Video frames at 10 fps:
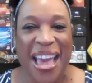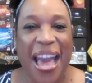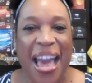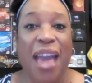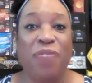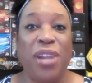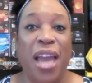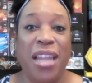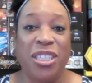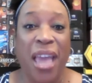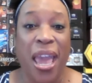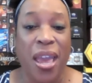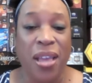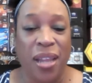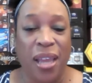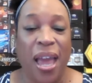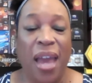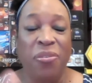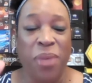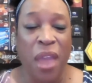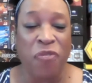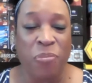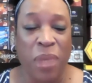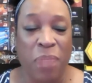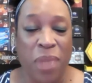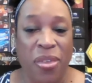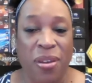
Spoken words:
have a lot of sayings, and a lot of them came from my mother.